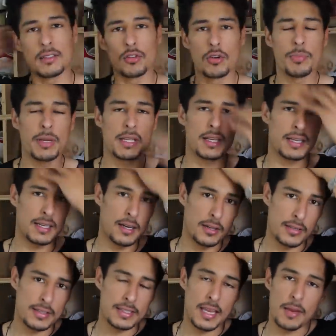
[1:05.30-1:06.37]
a little bit
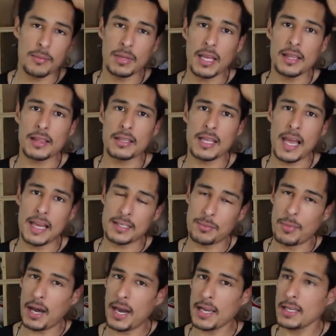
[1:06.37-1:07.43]
on the same length as
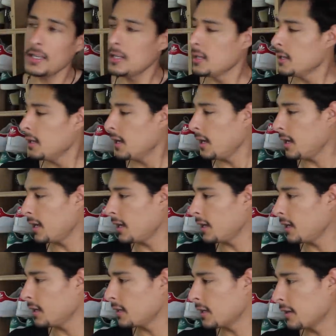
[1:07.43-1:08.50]
mine
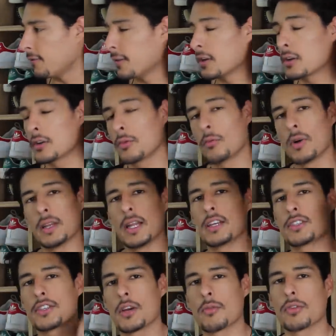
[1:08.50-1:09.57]
and I figured why
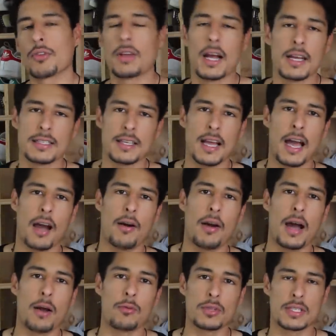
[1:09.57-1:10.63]
not share with you guys how
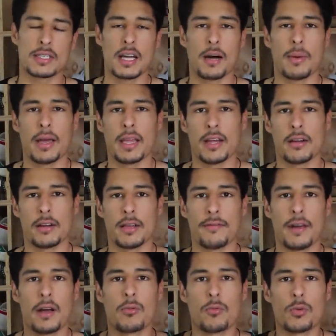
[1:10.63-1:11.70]
I would style my hair
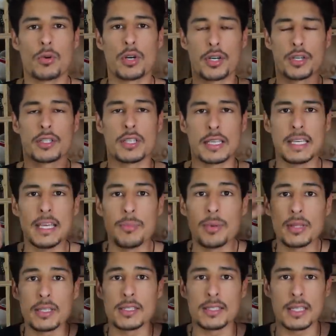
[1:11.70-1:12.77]
if I were to keep
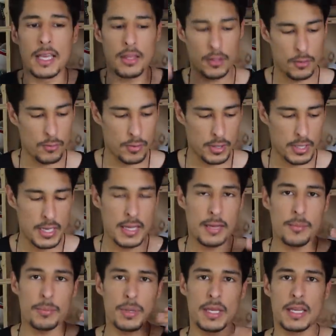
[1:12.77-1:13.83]
it this length or
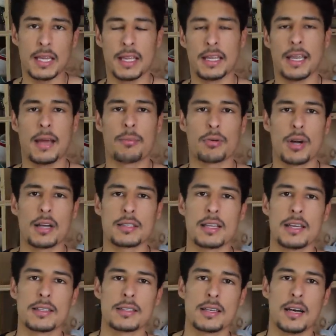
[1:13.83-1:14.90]
being in that
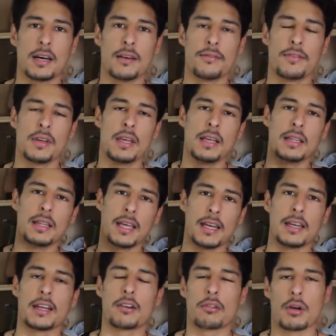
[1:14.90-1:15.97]
process of
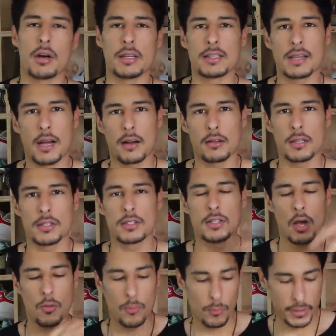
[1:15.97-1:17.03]
letting it grow out entirely.
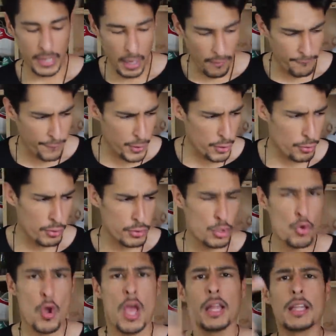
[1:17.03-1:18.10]
So without further
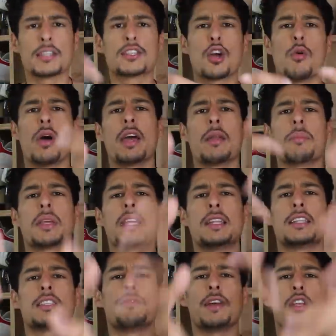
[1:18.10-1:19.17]
ado, let's go ahead and begin
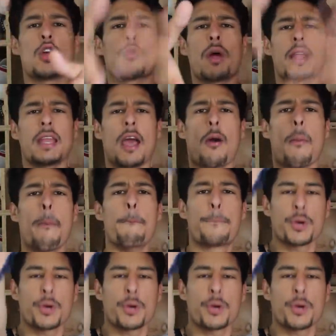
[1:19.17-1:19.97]
this video right now.